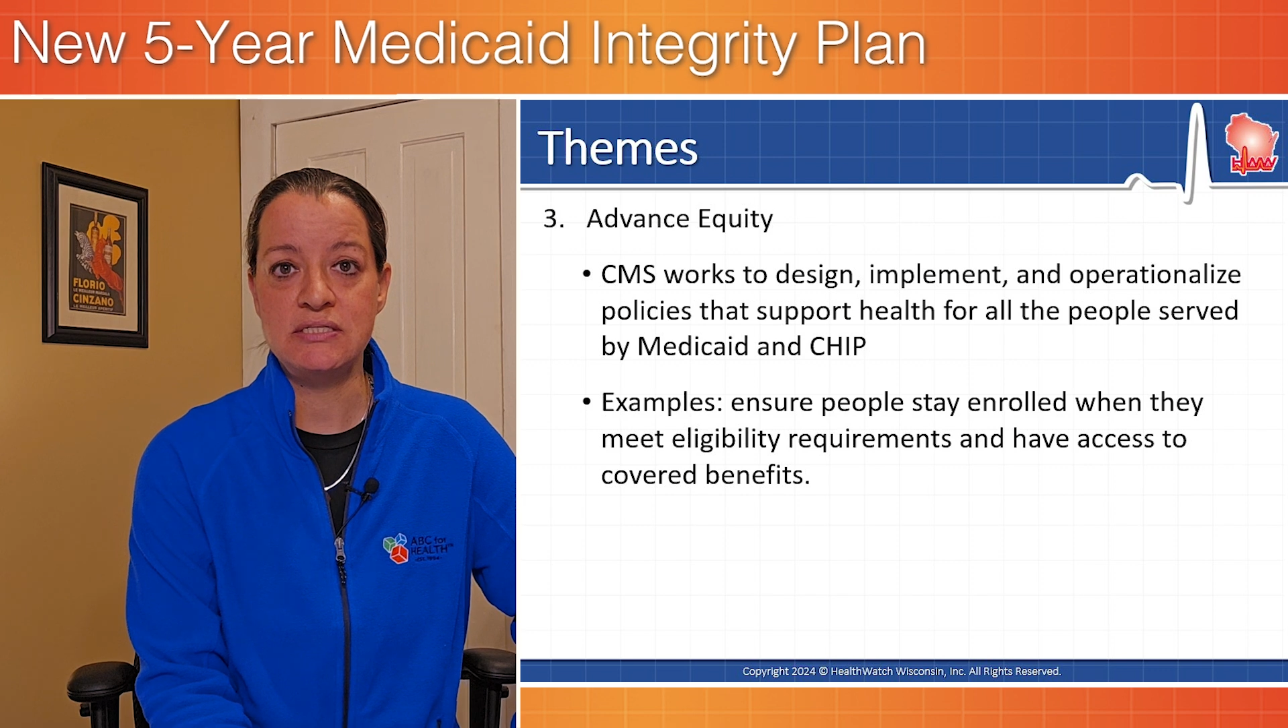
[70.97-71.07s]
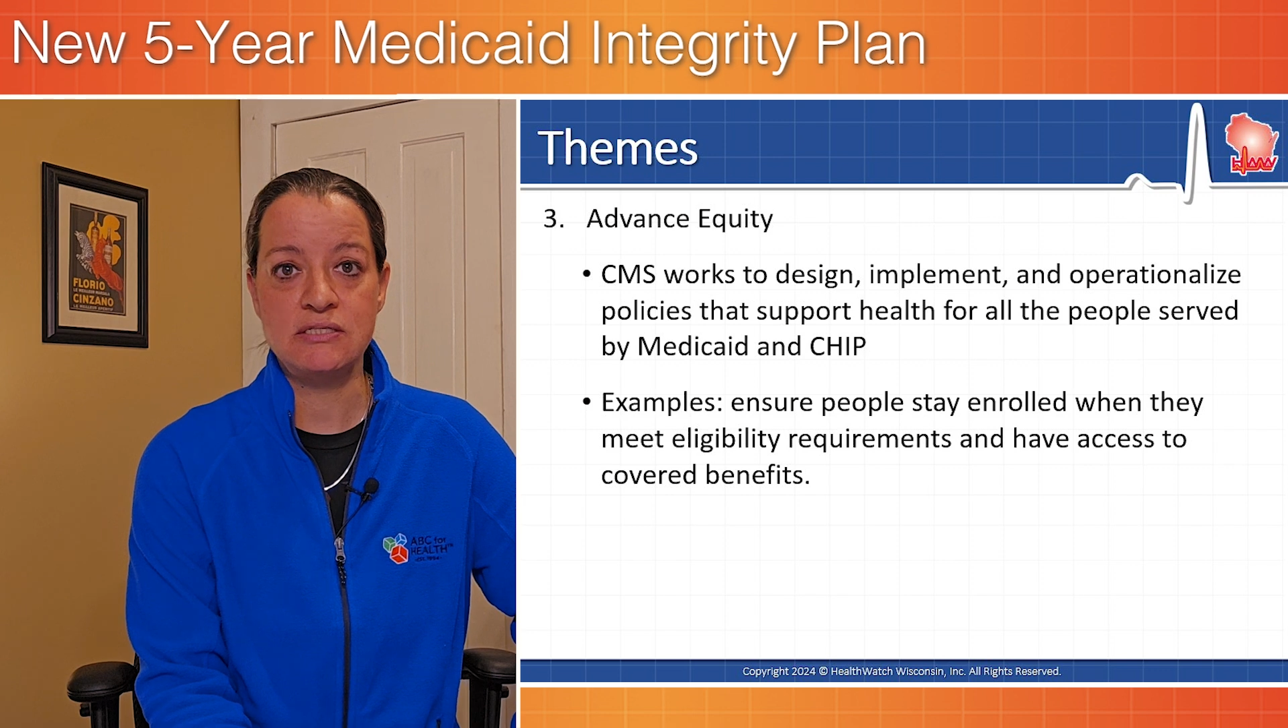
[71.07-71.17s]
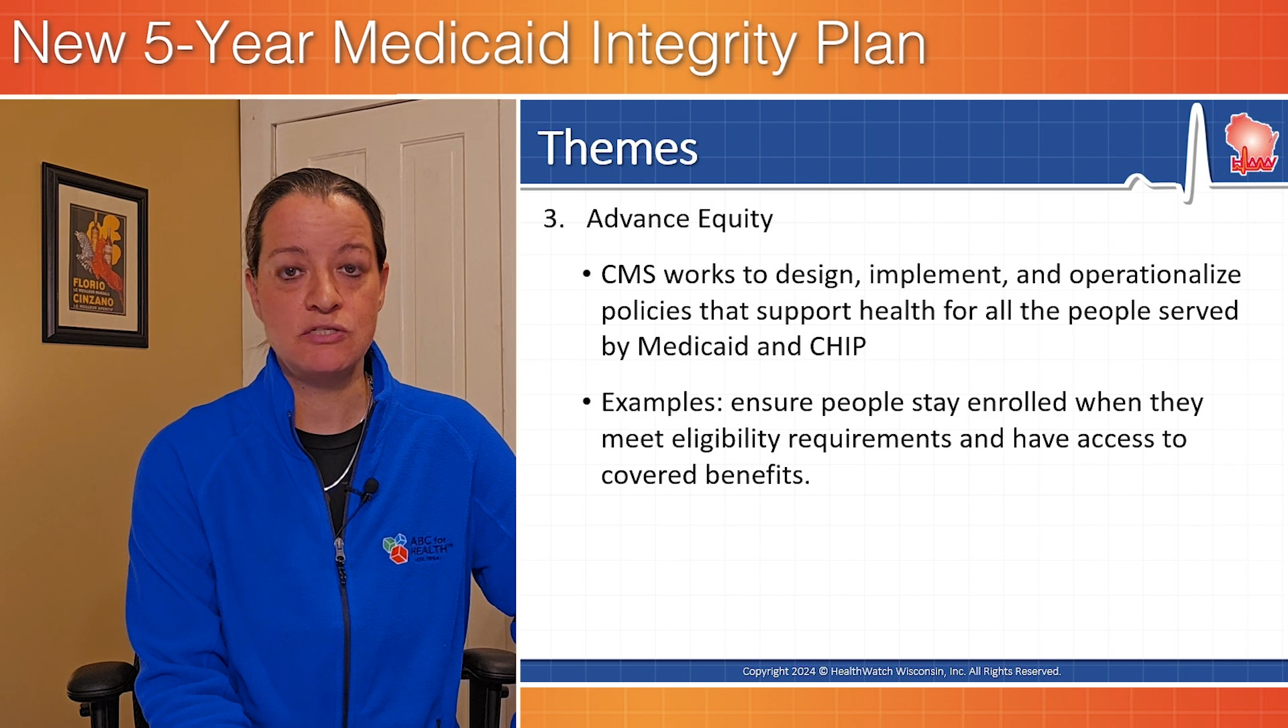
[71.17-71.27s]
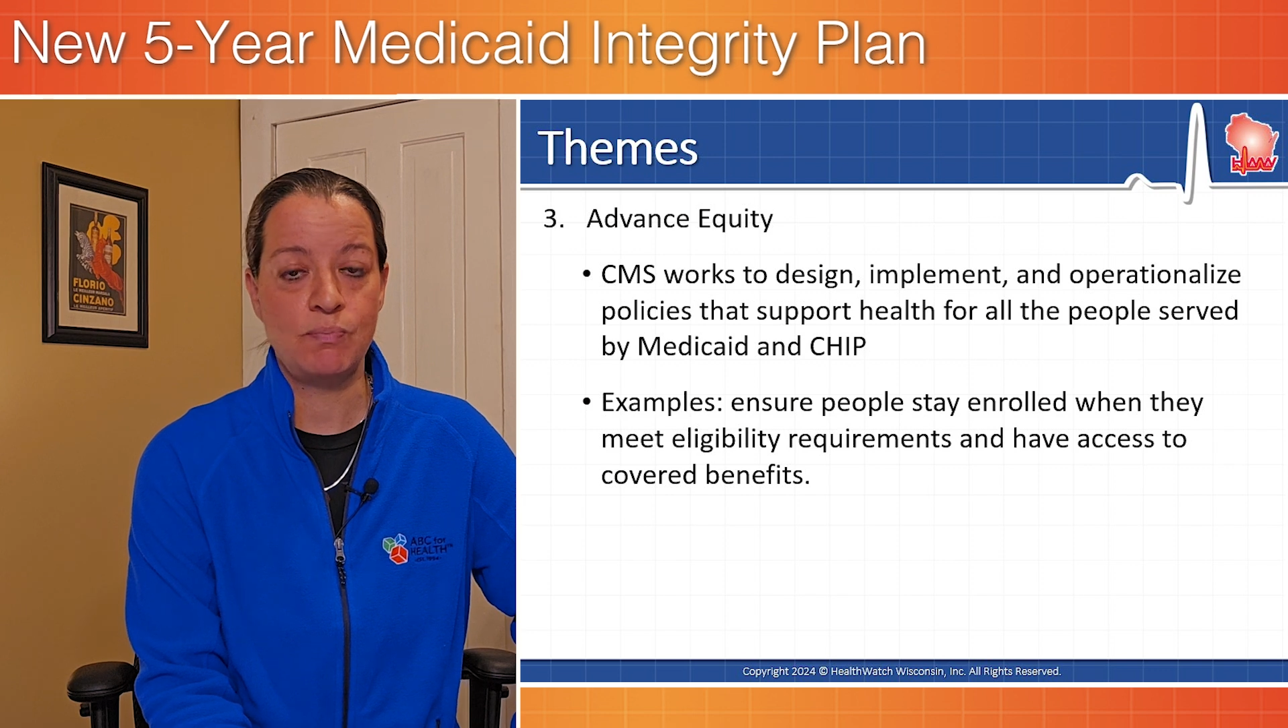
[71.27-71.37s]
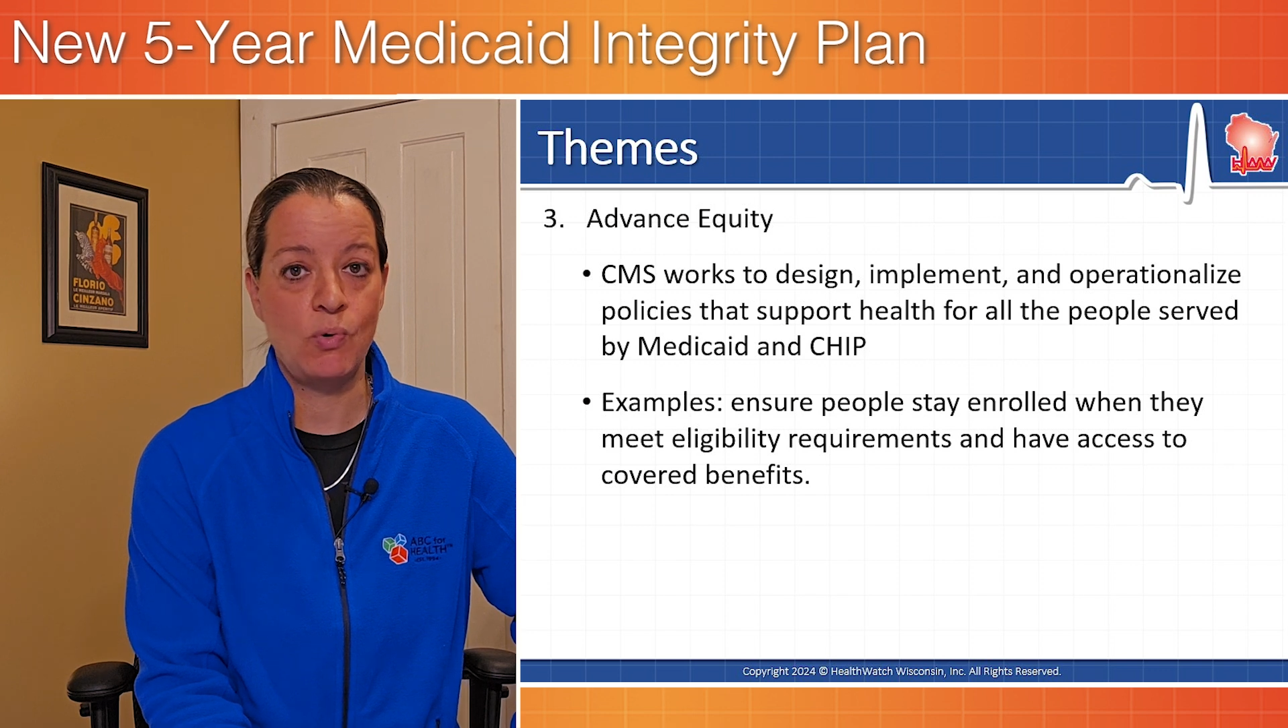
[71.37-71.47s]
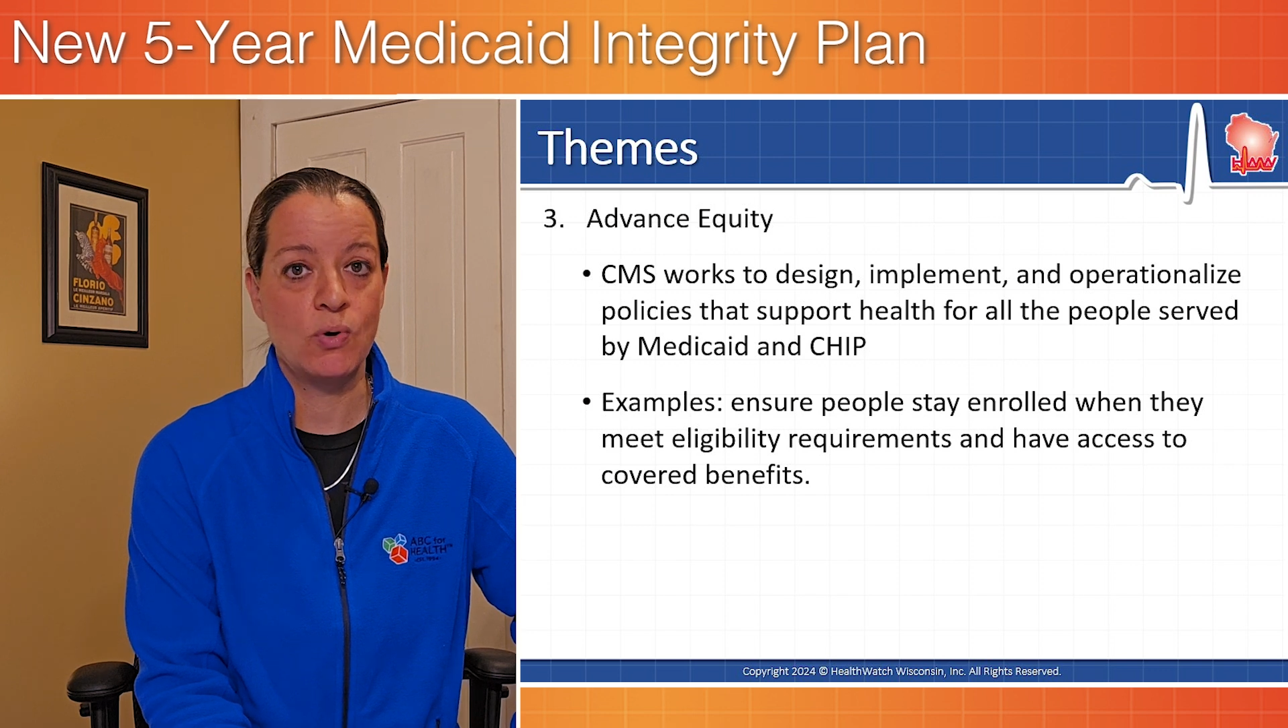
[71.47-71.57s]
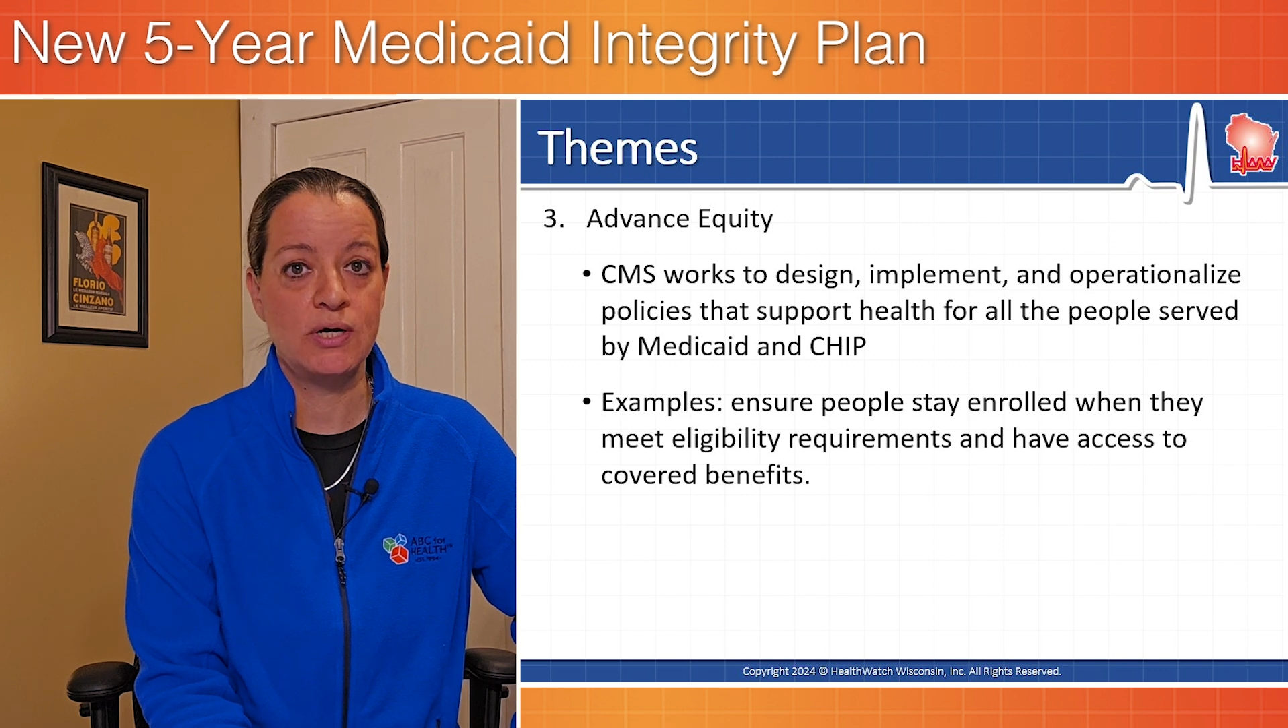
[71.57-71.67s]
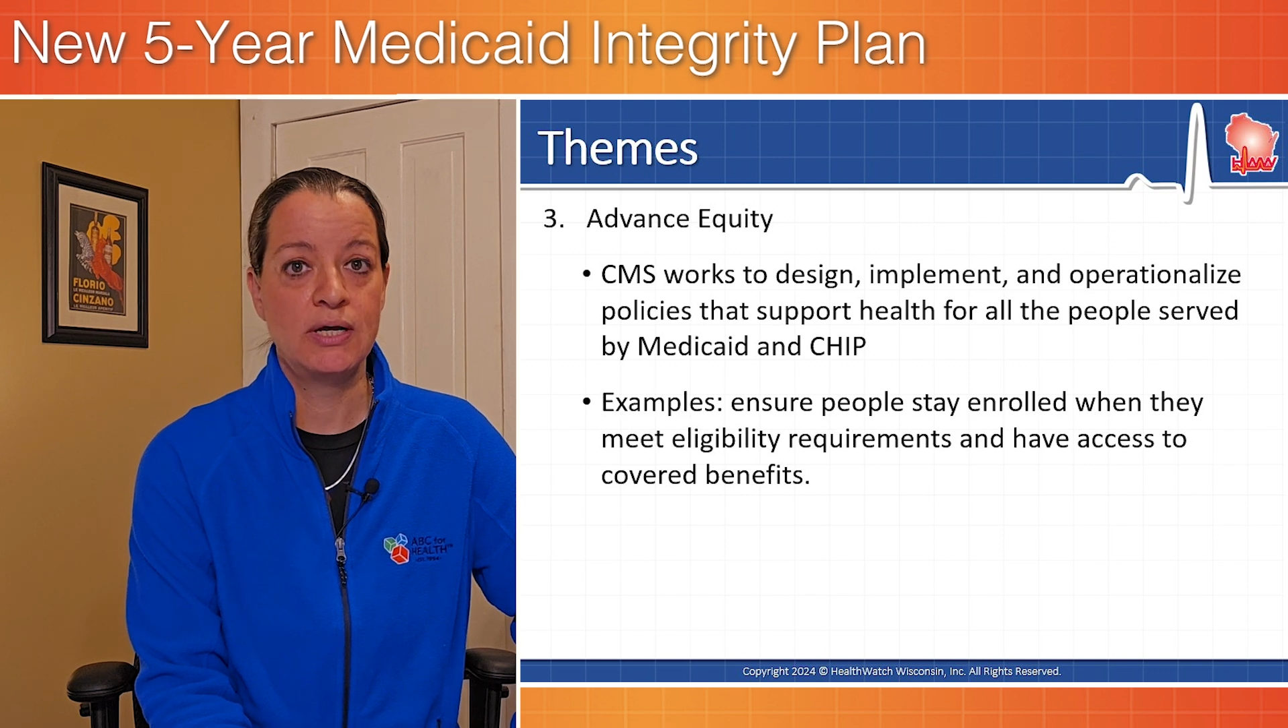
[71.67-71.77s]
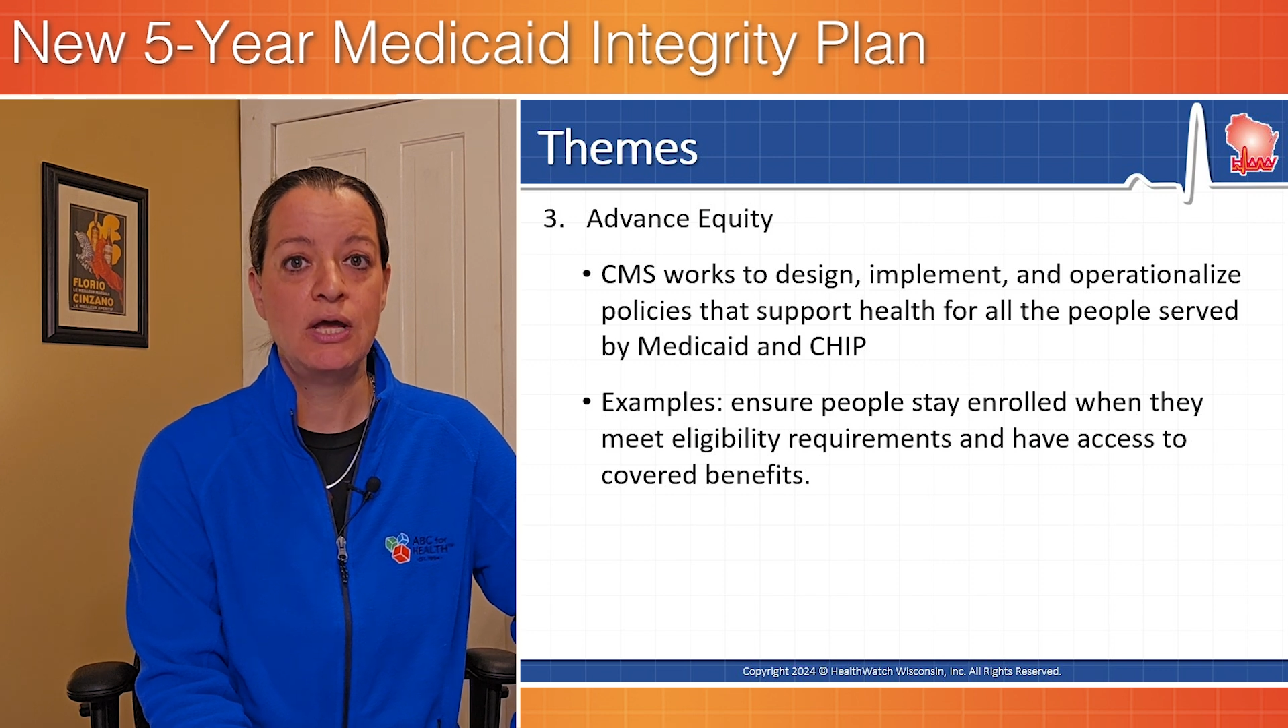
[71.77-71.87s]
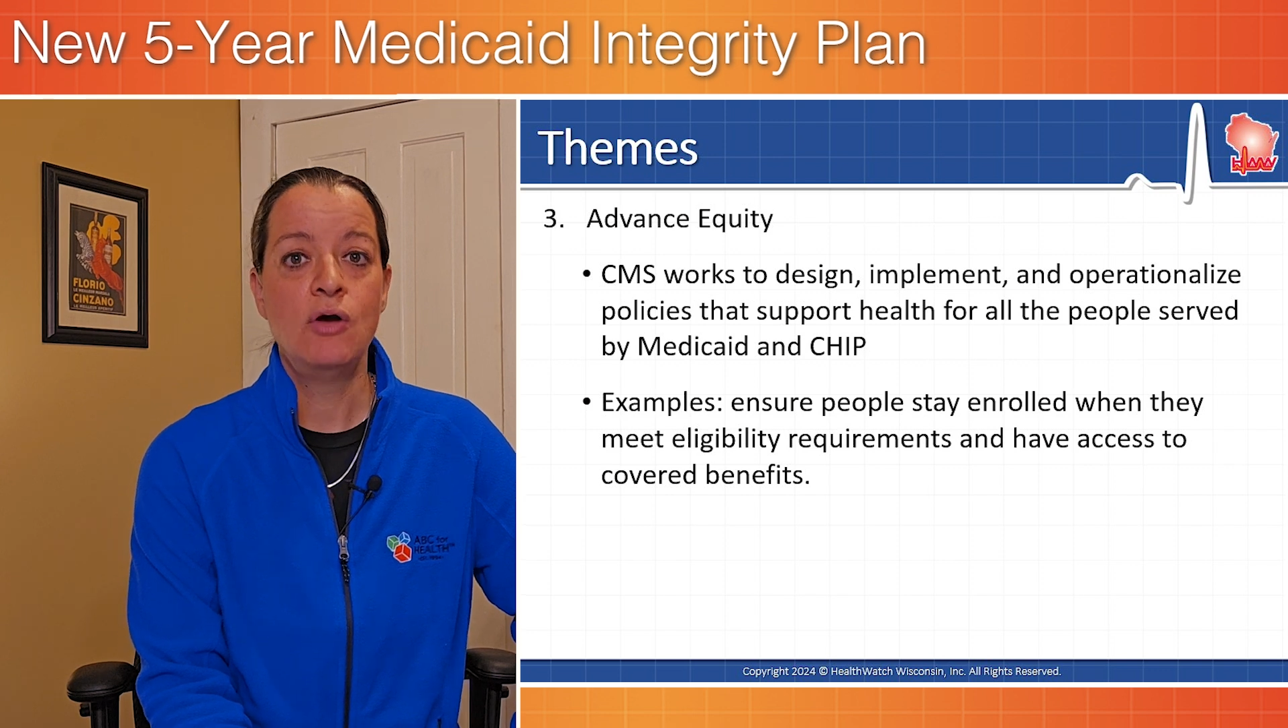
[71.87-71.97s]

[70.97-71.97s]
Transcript: and support